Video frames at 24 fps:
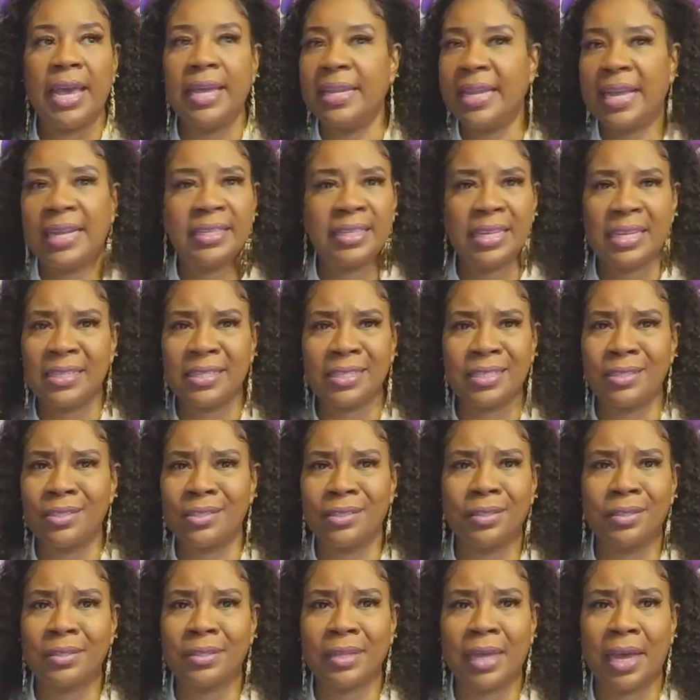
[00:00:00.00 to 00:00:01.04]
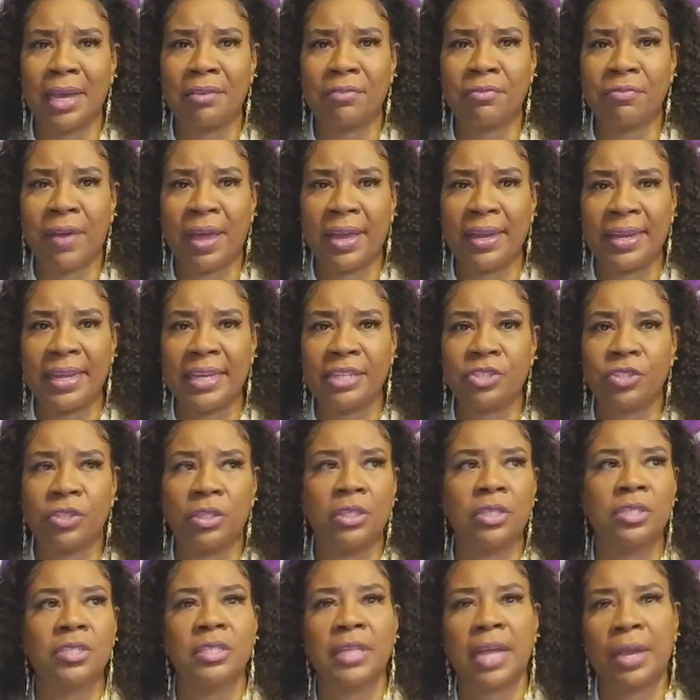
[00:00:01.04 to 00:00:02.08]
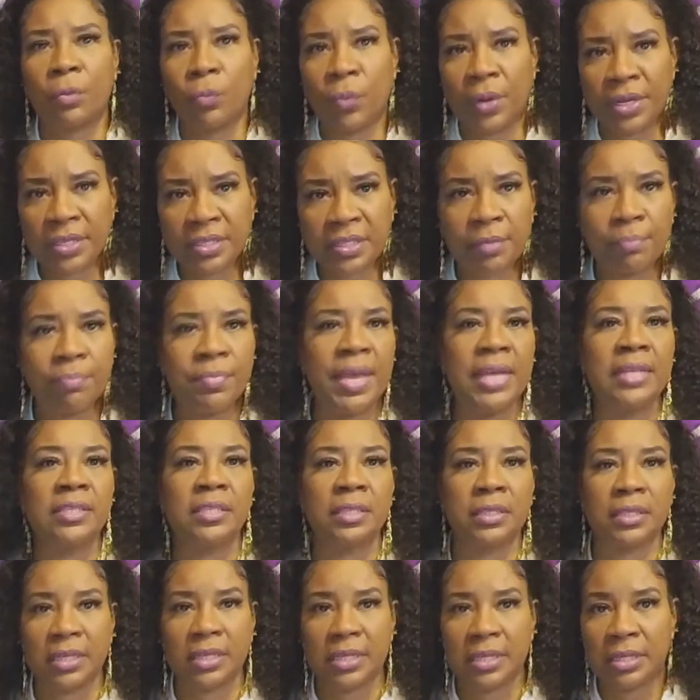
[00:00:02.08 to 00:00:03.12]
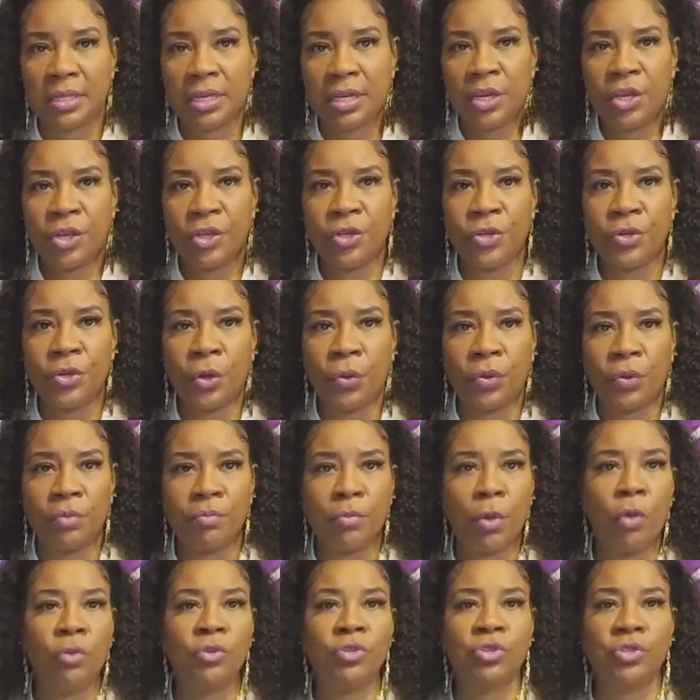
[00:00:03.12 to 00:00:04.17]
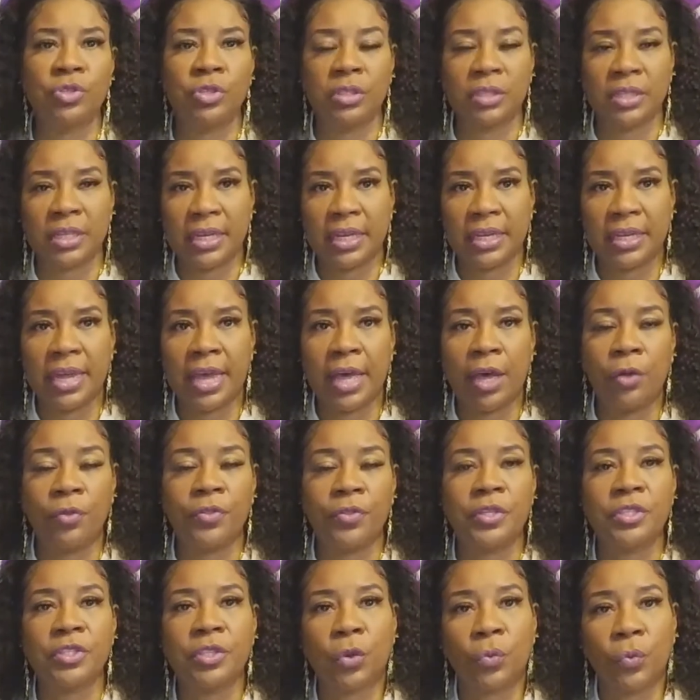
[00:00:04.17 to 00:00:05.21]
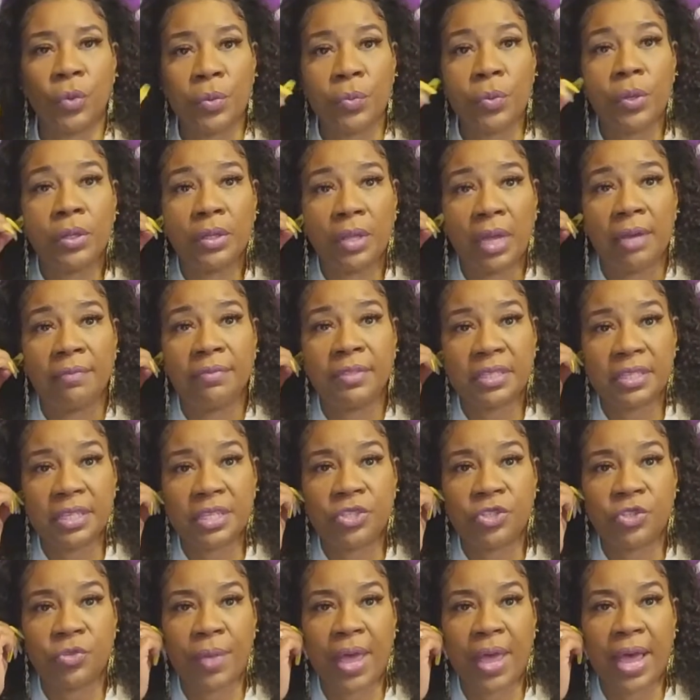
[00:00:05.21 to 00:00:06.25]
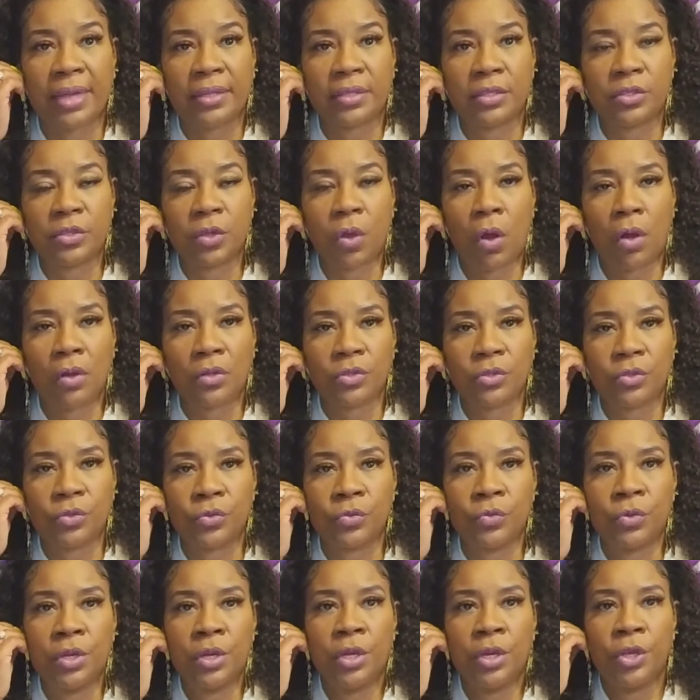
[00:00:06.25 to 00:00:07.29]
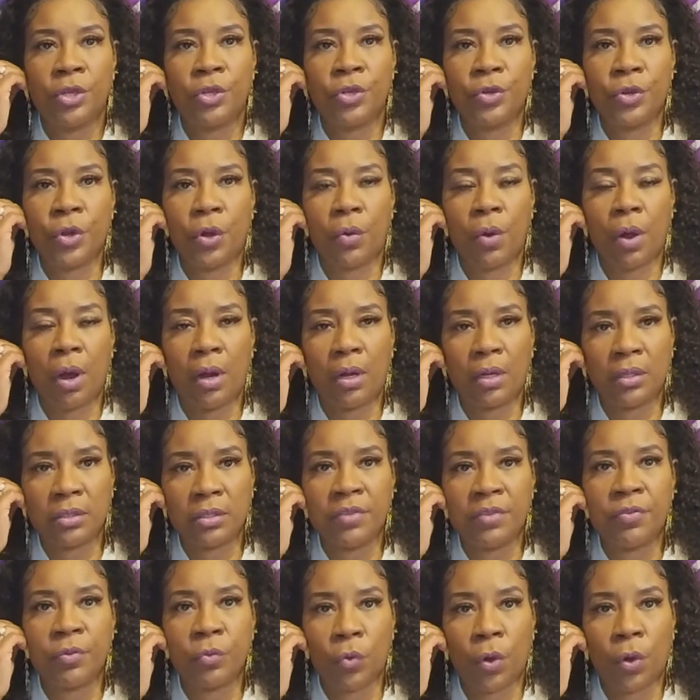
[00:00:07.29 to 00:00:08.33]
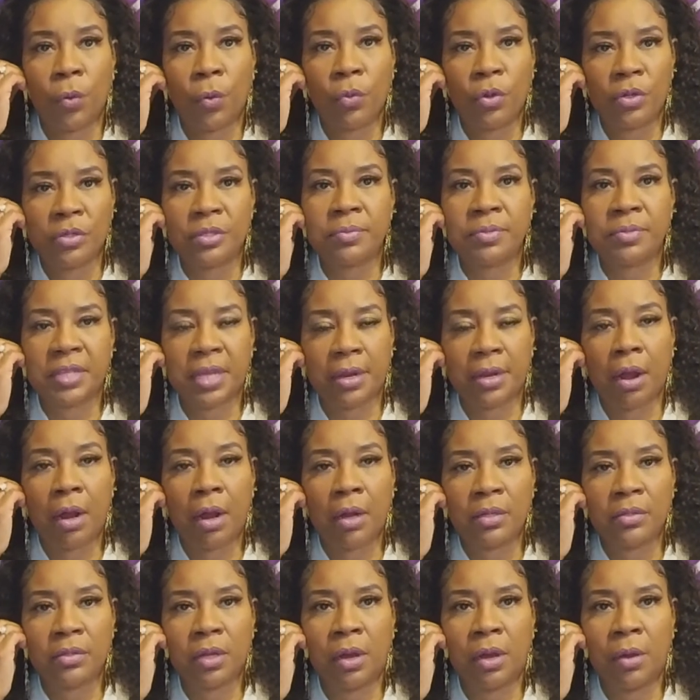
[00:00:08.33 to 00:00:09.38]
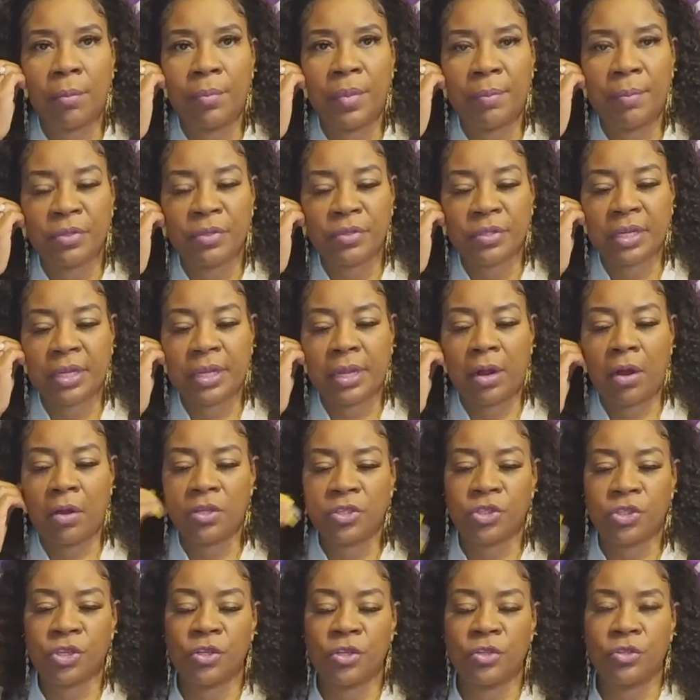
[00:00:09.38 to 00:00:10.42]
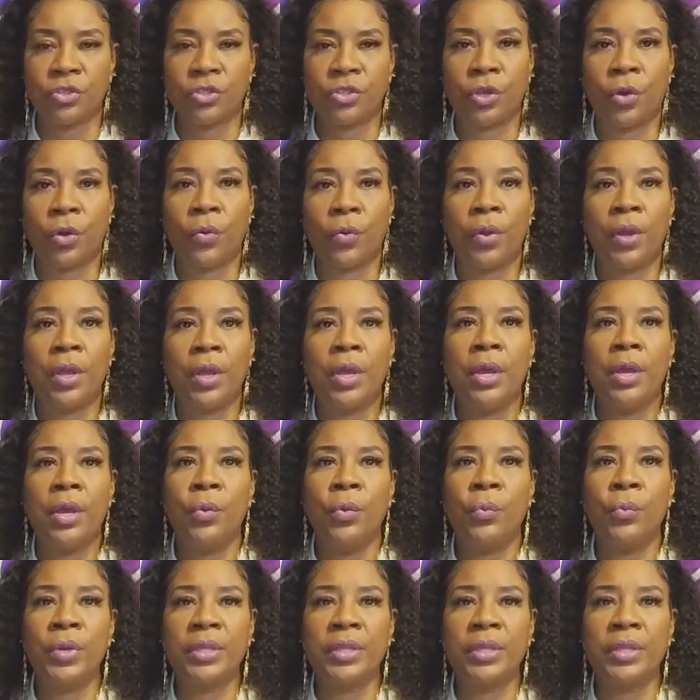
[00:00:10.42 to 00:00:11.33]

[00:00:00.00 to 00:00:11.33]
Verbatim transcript: and that doesn't look like financially. Looks like what is it mentally, you know, emotionally right. and healthy. So we would love to get you back to talk to you know our Living Water Worship Center, our our members at our church. So okay.